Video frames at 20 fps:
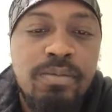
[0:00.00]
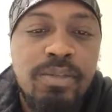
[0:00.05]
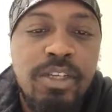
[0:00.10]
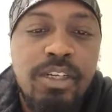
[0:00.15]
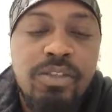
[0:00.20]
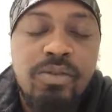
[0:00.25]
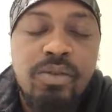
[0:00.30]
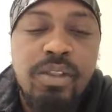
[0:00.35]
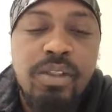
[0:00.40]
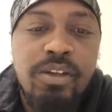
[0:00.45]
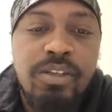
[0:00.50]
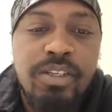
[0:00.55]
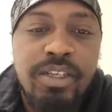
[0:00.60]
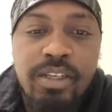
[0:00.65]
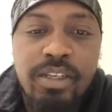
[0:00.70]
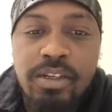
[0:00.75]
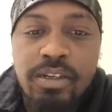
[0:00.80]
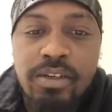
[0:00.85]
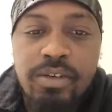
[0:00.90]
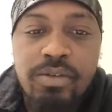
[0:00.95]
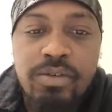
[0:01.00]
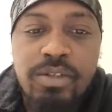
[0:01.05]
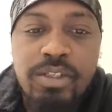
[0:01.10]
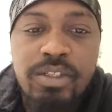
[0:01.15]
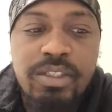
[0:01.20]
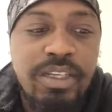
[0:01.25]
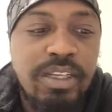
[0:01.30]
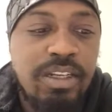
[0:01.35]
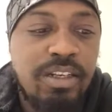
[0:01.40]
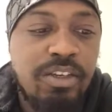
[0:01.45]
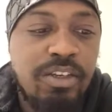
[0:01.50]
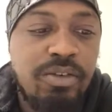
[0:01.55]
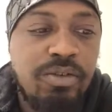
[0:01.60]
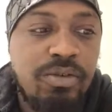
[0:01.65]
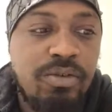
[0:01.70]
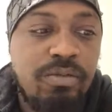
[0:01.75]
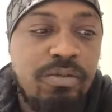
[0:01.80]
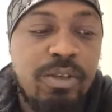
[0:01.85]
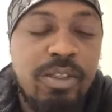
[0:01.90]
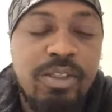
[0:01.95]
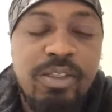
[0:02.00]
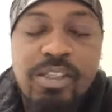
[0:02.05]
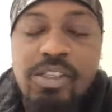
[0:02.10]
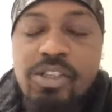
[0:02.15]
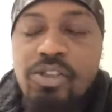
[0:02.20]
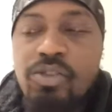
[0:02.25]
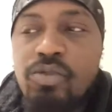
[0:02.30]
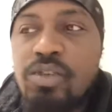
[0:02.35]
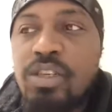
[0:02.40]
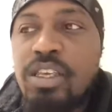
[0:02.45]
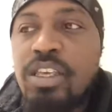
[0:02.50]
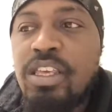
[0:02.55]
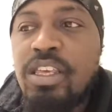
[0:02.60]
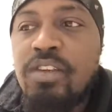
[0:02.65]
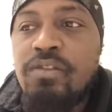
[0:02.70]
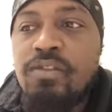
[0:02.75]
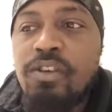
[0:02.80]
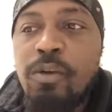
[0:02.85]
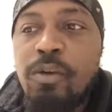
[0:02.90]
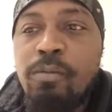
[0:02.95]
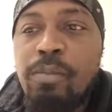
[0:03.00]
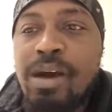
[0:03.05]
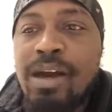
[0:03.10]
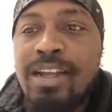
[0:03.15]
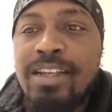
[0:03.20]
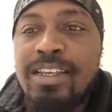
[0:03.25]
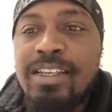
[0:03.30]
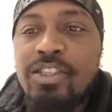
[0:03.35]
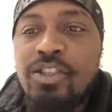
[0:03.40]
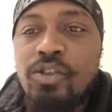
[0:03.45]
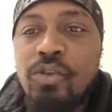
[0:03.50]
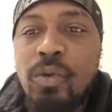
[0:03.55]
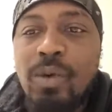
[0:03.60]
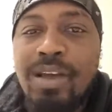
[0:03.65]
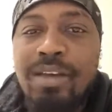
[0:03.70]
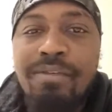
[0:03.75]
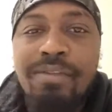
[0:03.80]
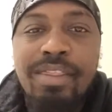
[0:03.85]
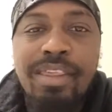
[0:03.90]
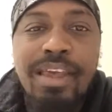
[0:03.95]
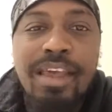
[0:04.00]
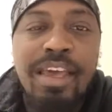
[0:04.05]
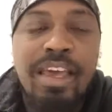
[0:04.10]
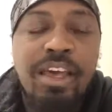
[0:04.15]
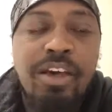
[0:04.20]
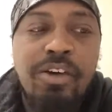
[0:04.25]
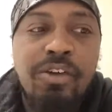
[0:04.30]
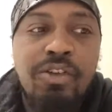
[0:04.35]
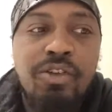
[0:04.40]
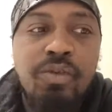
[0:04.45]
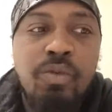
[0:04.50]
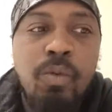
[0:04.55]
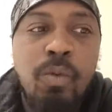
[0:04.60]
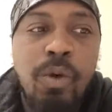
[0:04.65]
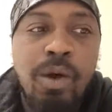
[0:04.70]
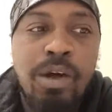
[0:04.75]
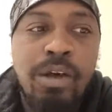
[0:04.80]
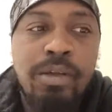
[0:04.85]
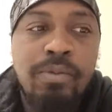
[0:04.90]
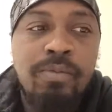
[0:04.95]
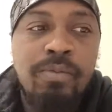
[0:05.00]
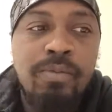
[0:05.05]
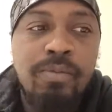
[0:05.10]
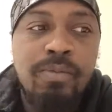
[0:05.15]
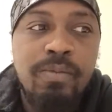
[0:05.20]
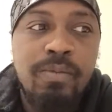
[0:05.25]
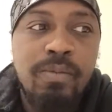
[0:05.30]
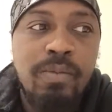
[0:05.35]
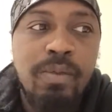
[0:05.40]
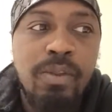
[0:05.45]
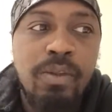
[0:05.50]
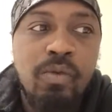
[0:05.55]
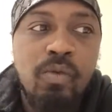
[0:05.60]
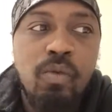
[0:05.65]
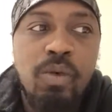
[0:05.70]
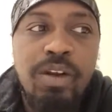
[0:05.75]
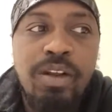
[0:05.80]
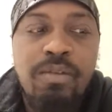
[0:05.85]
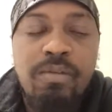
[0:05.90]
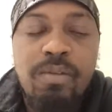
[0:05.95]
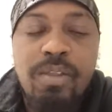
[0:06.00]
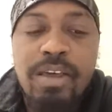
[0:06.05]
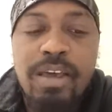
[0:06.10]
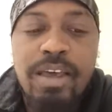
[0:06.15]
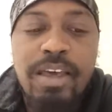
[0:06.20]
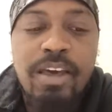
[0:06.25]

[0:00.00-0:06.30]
That's what they're telling you. They're telling you, listen, you can give your body to whoever the hell you want, whenever the